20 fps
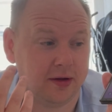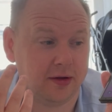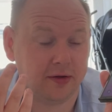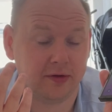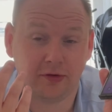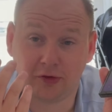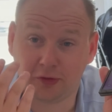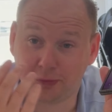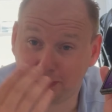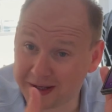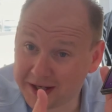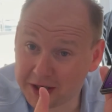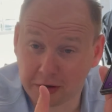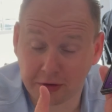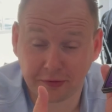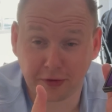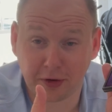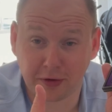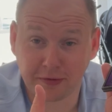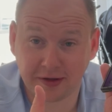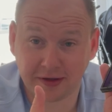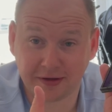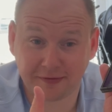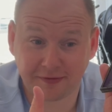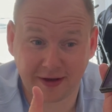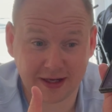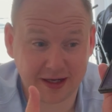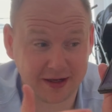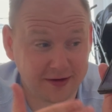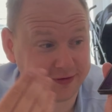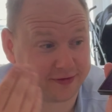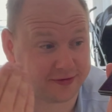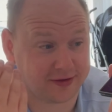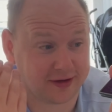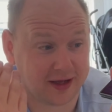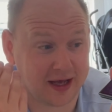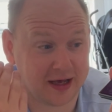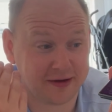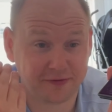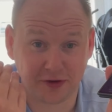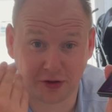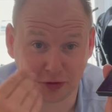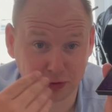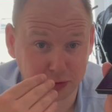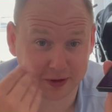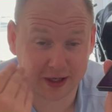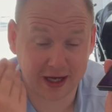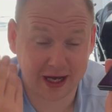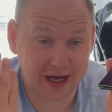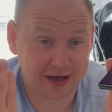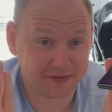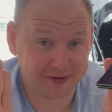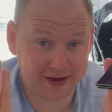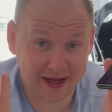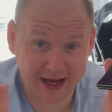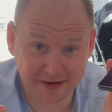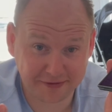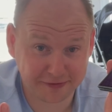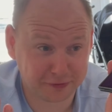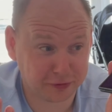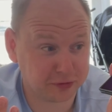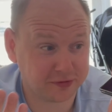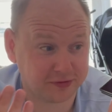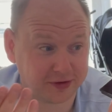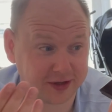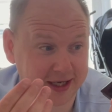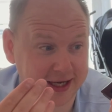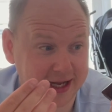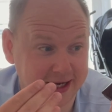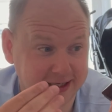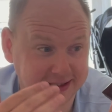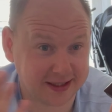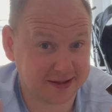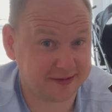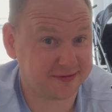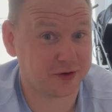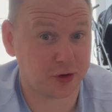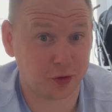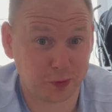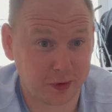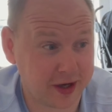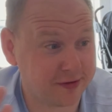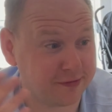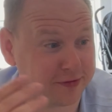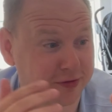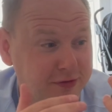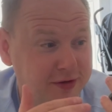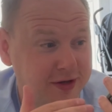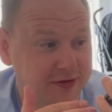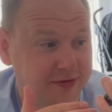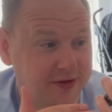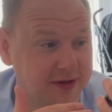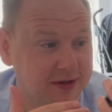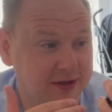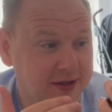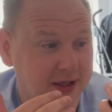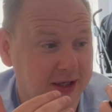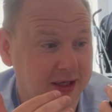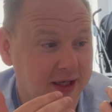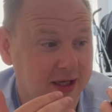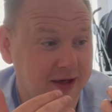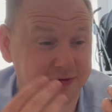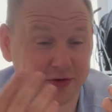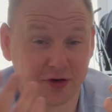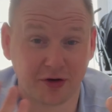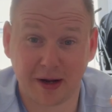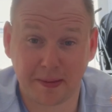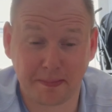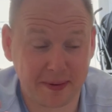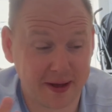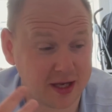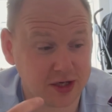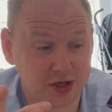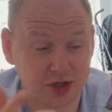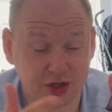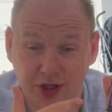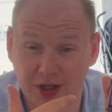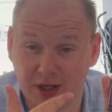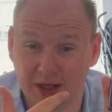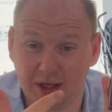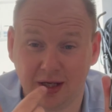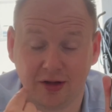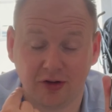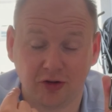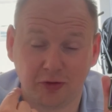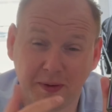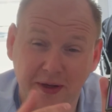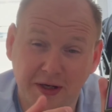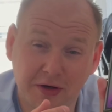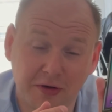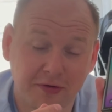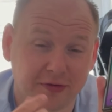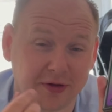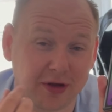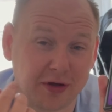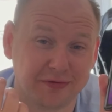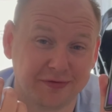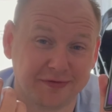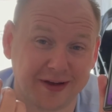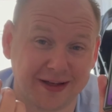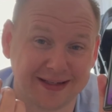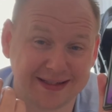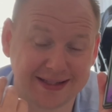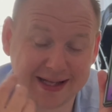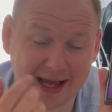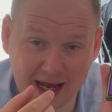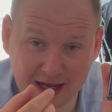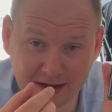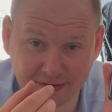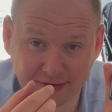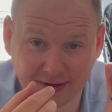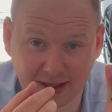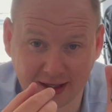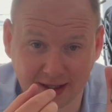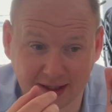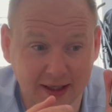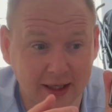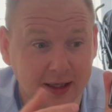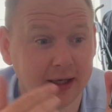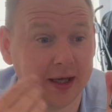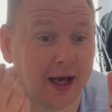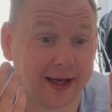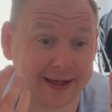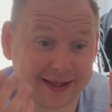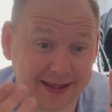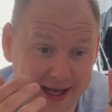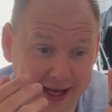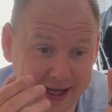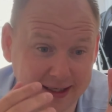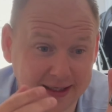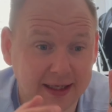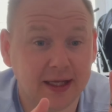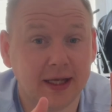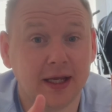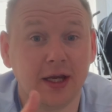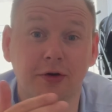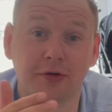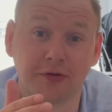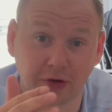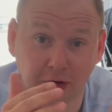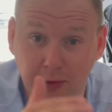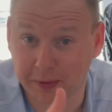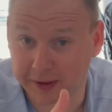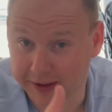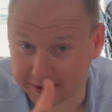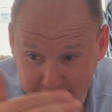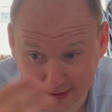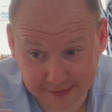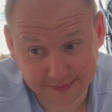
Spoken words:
Speakers on the device, if you don't have headphones connected for whatever reason, if you're in a pinch, speakers sound fantastic. Again, here's a quick